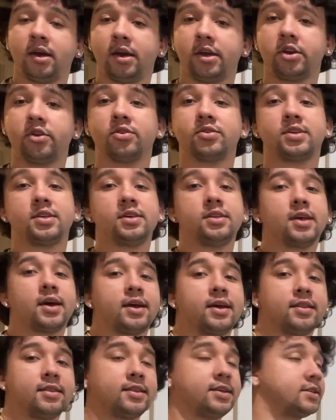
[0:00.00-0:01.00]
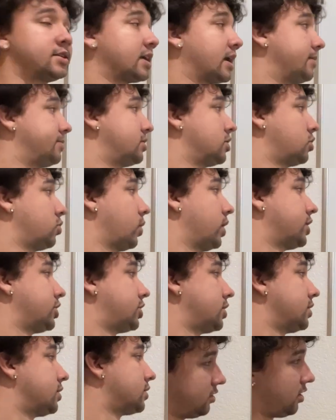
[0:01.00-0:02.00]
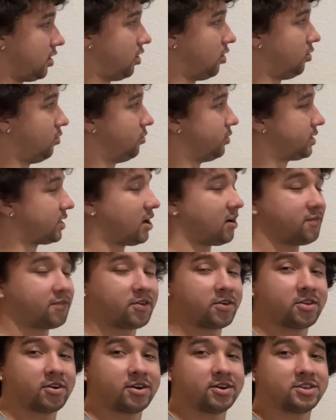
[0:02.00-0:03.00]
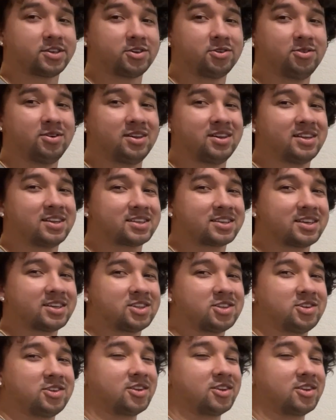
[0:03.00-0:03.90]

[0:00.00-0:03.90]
and you'll see that in these types of questions. So without further ado, let's get to